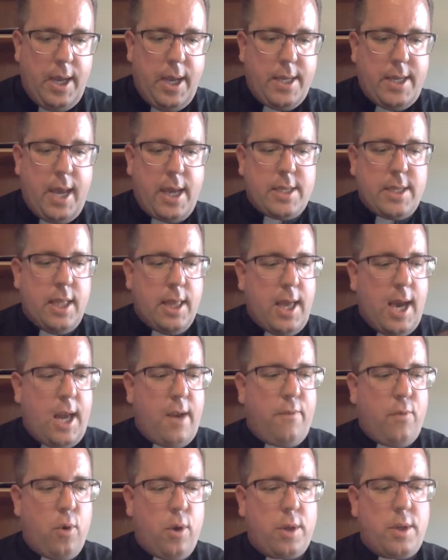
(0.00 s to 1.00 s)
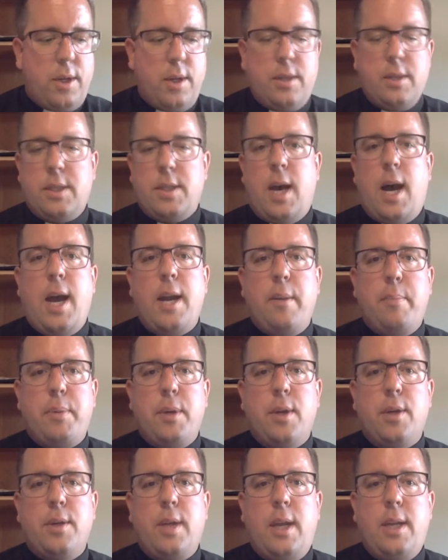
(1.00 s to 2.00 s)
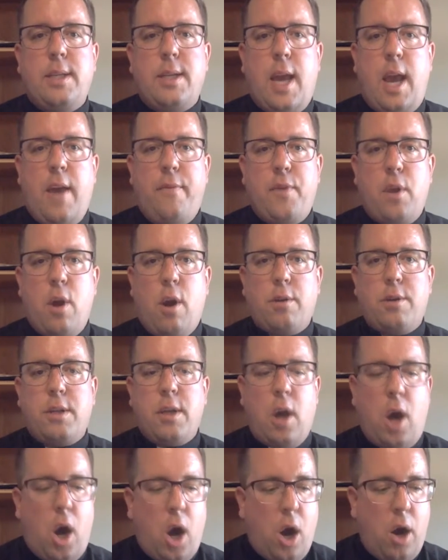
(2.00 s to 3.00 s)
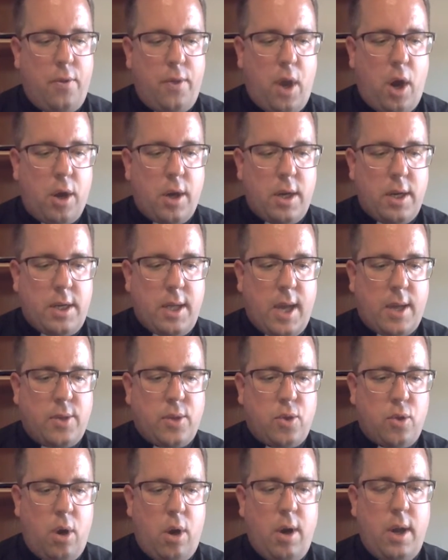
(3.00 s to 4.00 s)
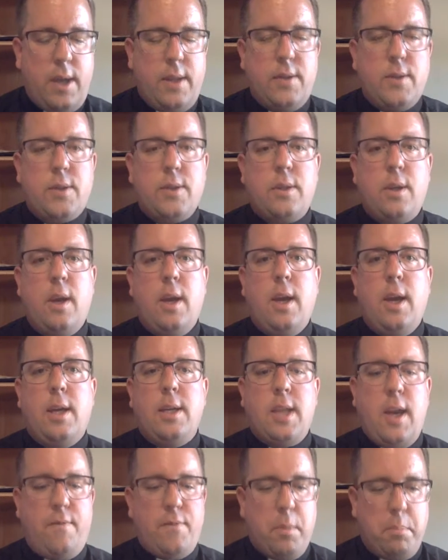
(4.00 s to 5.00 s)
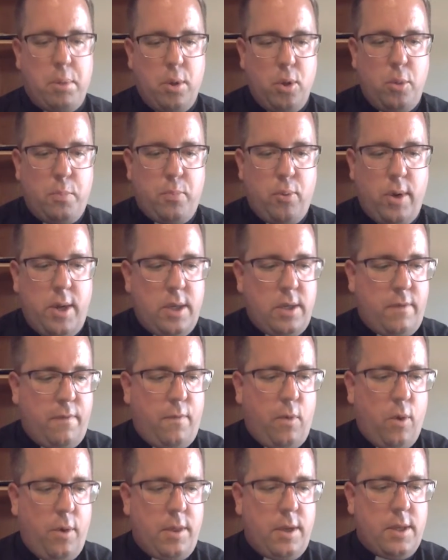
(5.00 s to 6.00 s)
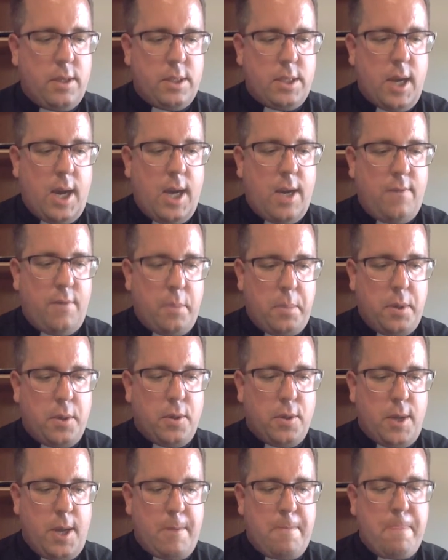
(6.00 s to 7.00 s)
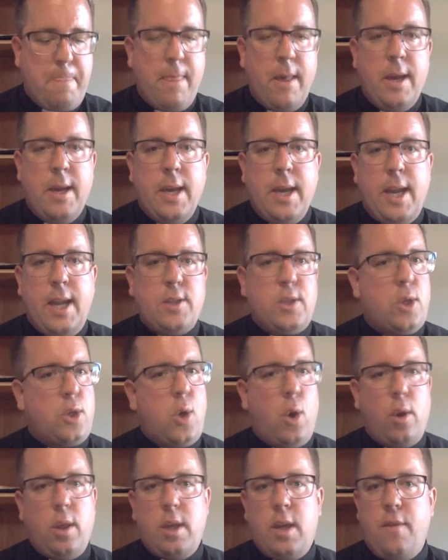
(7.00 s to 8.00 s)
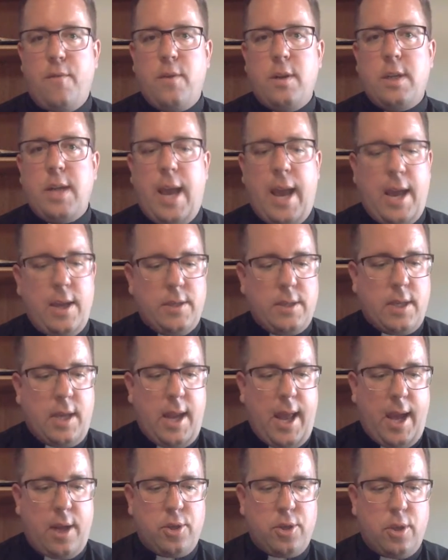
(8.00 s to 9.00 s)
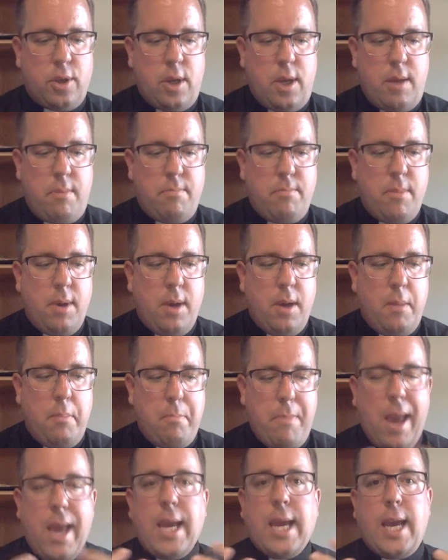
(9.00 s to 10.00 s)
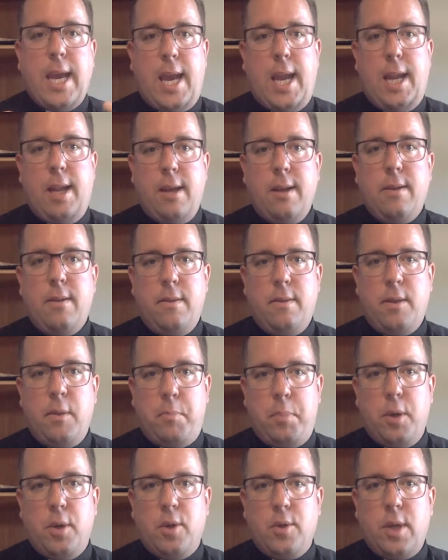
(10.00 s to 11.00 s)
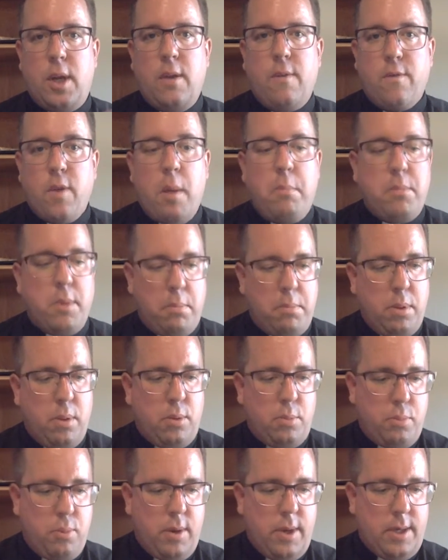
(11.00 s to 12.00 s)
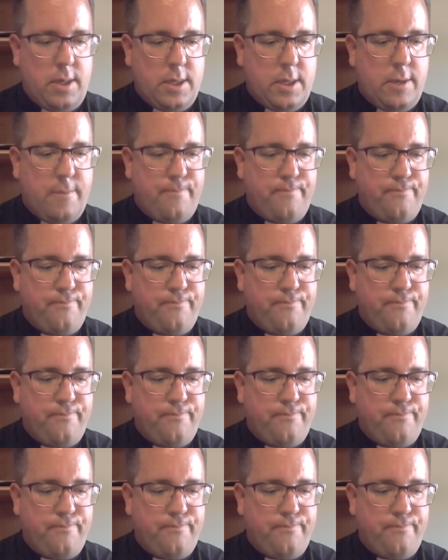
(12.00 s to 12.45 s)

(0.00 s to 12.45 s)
It takes a lot of work to design a building, to have the architect's drawings, to have the blueprint for the design of the building. It's a totally different task in actually making the building from the blueprint.